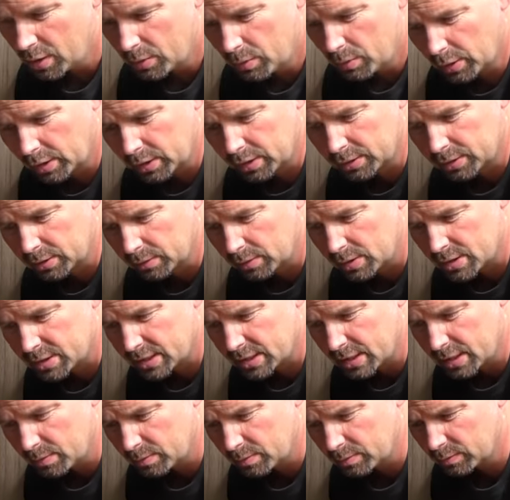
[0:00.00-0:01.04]
We're going to do the
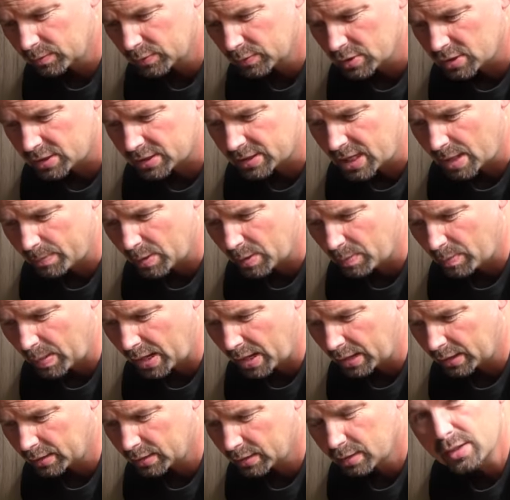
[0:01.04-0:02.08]
same, just step it
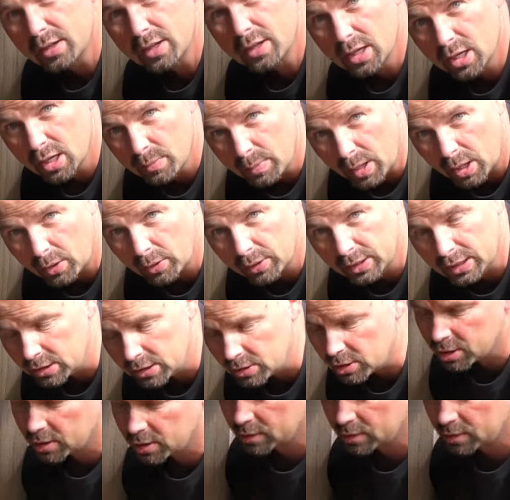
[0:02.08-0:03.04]
back about 1 inch.